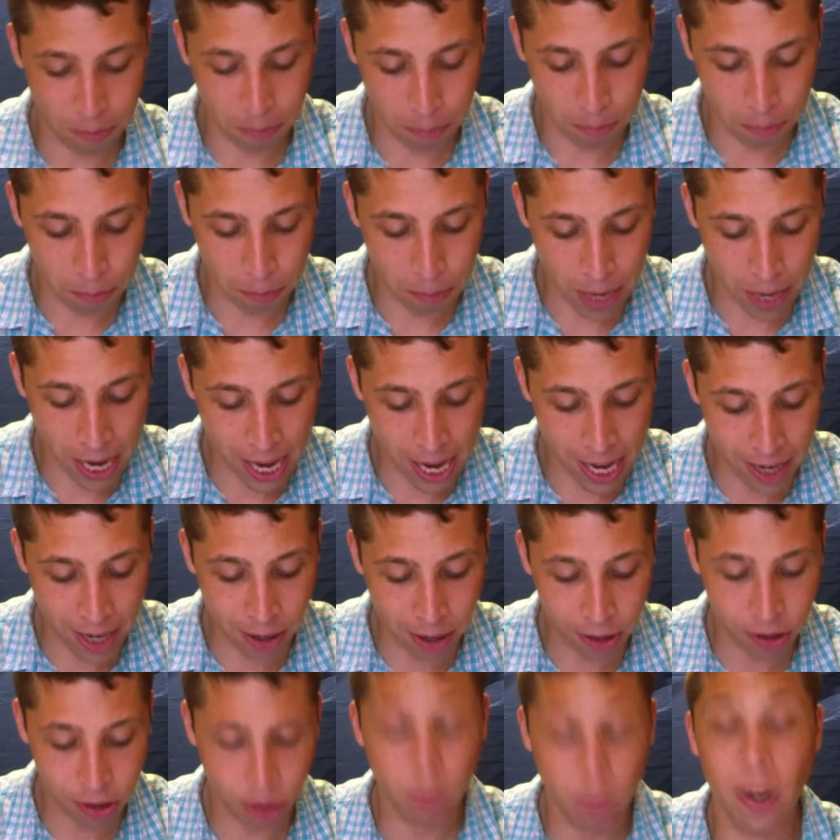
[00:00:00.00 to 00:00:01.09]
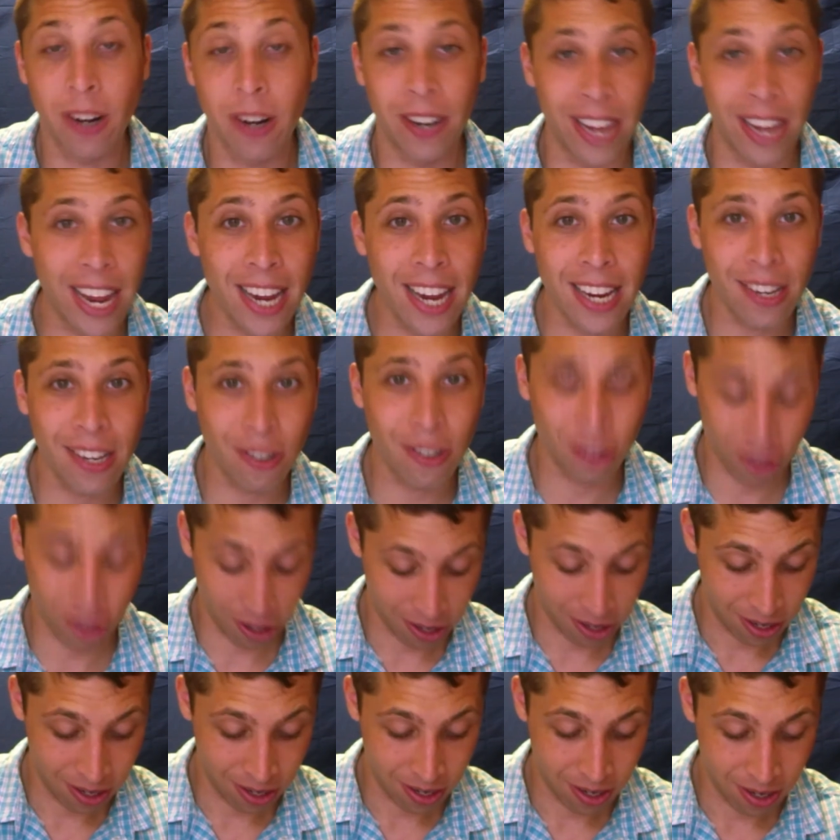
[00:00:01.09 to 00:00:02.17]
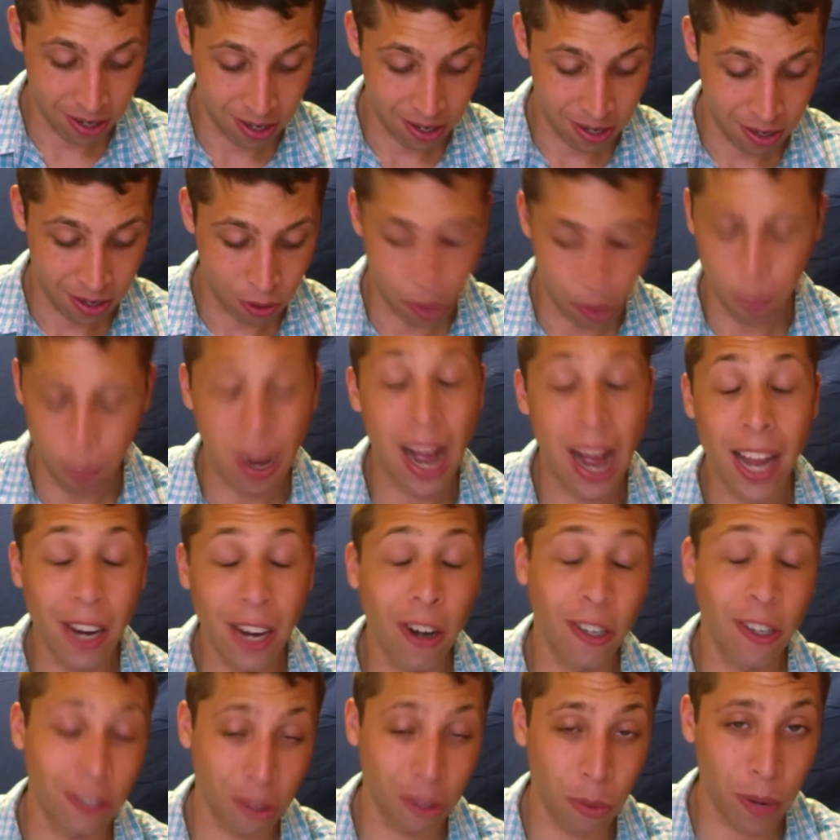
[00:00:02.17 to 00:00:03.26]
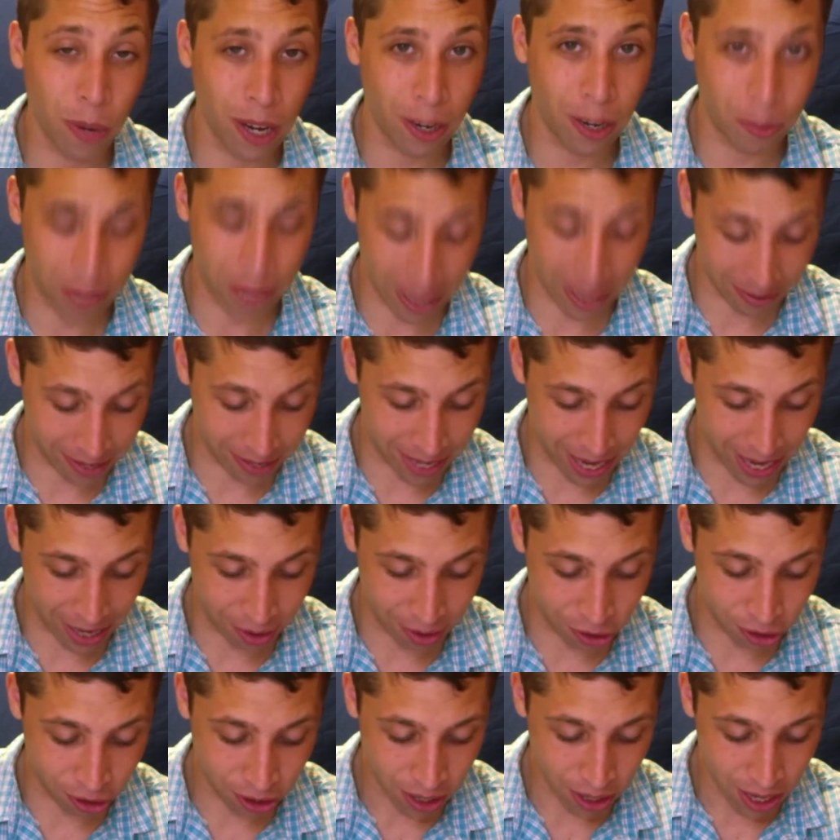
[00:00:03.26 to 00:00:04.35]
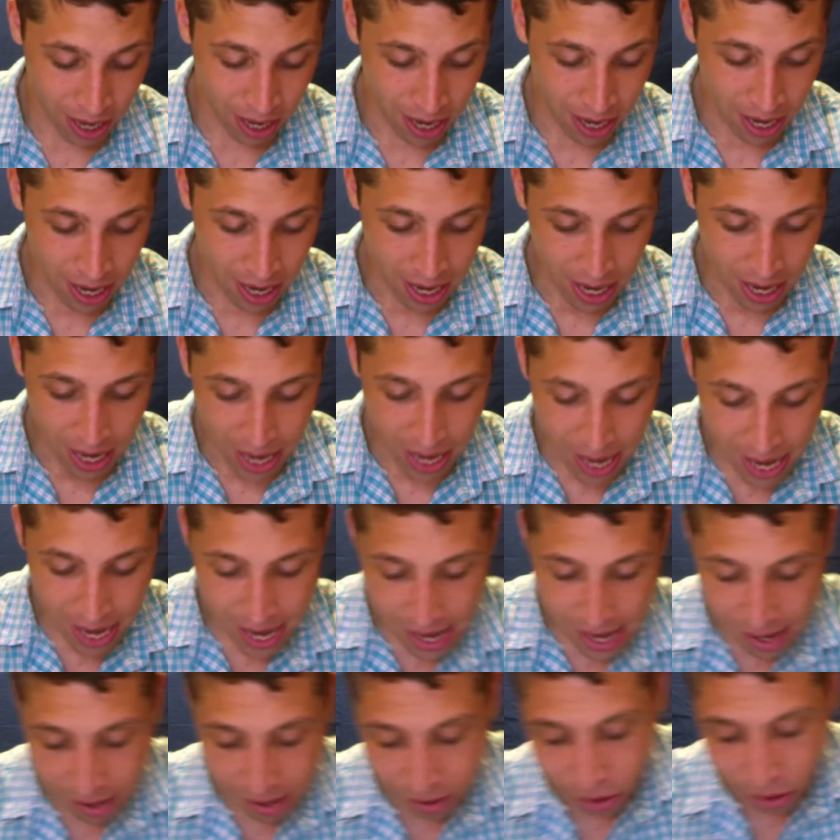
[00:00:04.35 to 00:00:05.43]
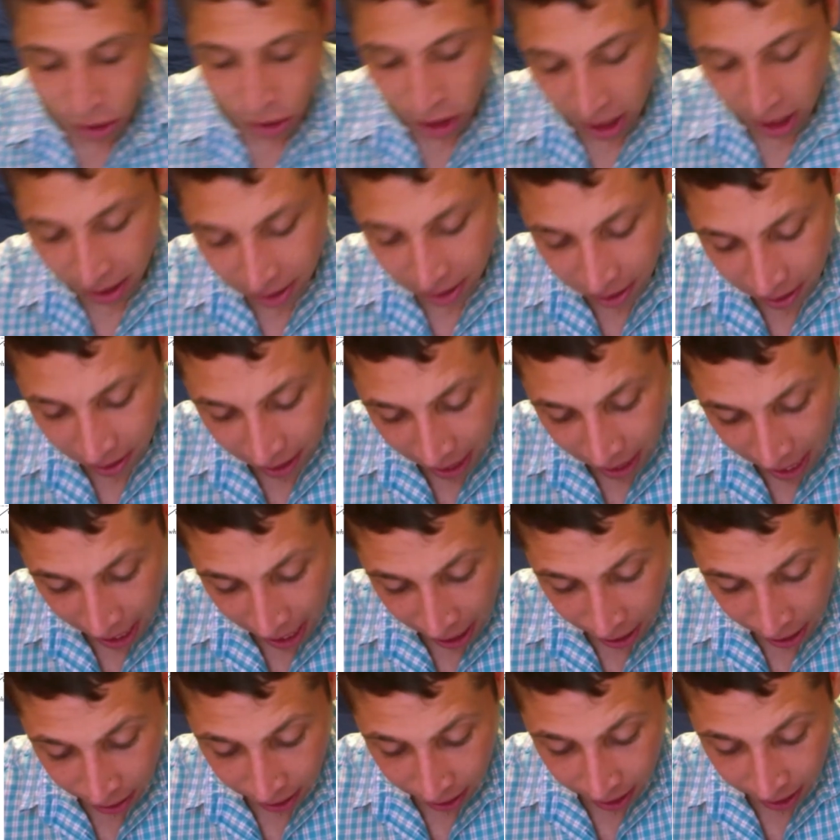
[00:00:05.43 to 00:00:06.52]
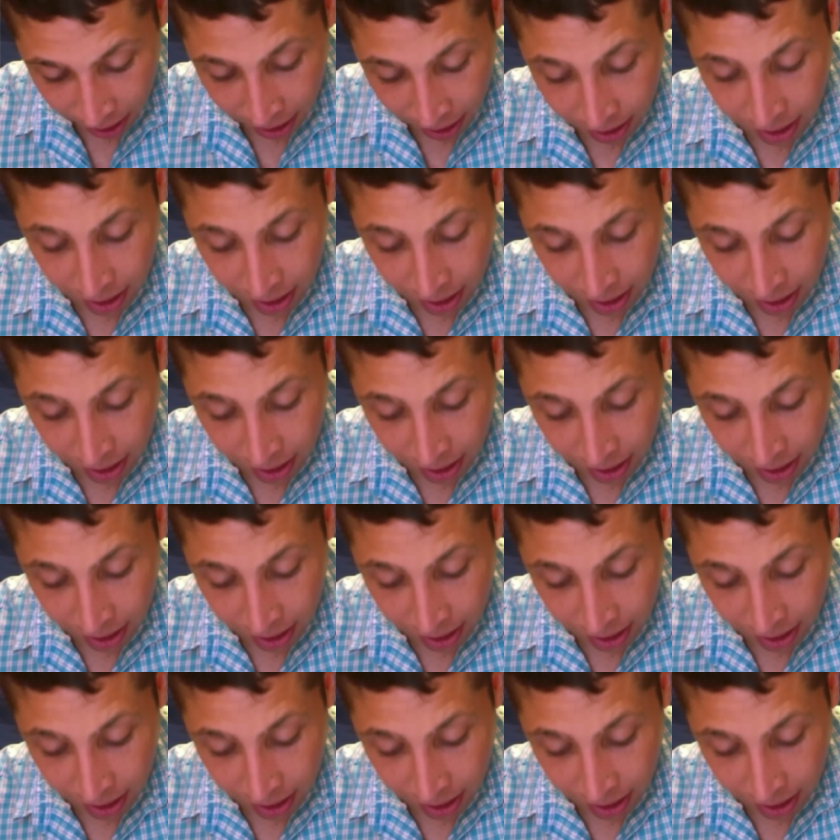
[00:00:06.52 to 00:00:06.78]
pi r squared h, or pi r squared without the h, is just the area